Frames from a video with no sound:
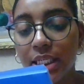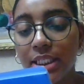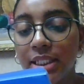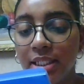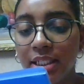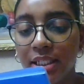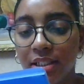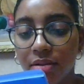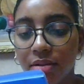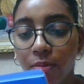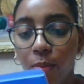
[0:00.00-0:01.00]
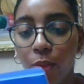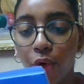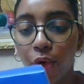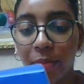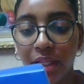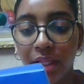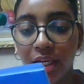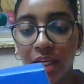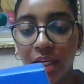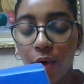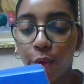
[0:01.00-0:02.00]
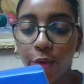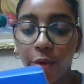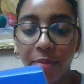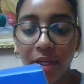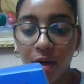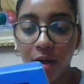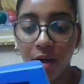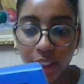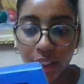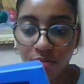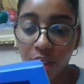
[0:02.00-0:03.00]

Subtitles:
Disease, morbilli or rubiola,